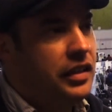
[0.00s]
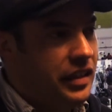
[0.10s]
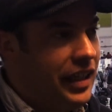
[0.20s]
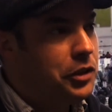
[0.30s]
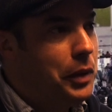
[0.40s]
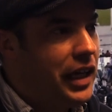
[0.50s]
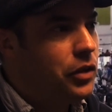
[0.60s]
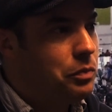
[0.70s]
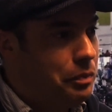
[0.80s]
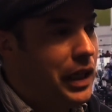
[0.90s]
The next
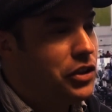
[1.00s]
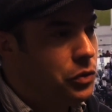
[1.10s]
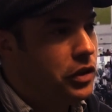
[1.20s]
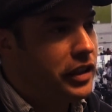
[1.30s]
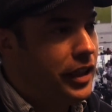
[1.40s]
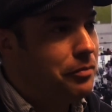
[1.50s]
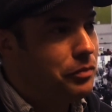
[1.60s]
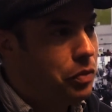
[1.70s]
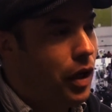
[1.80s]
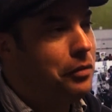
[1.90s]
batch of work
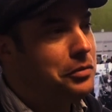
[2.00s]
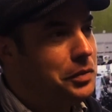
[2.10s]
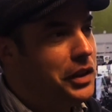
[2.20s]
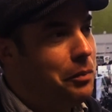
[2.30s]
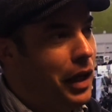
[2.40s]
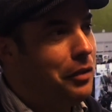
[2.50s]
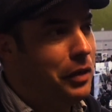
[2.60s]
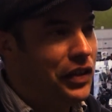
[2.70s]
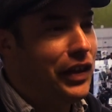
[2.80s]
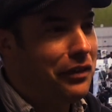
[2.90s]
came probably about a
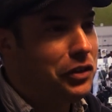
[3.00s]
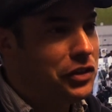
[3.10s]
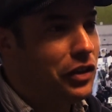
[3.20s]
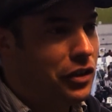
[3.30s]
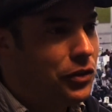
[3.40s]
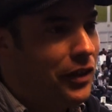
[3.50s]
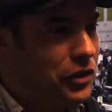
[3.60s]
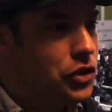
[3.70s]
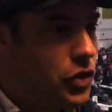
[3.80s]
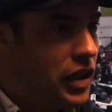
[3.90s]
month after I started
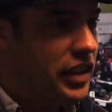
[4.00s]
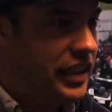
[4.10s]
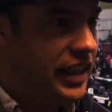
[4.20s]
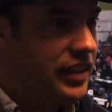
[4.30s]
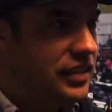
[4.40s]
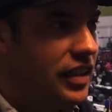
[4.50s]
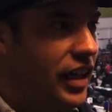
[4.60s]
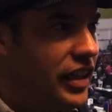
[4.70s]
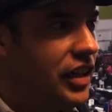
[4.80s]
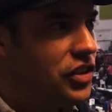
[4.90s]
driving a truck again.
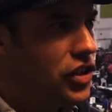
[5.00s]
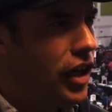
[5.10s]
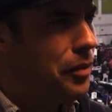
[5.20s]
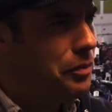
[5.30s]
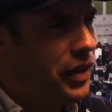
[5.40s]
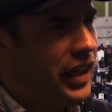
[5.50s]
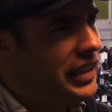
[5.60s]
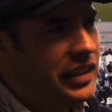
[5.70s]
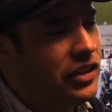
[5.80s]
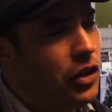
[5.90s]
I got a job that I
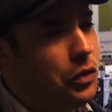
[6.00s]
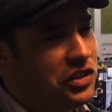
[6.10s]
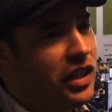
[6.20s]
didn't know was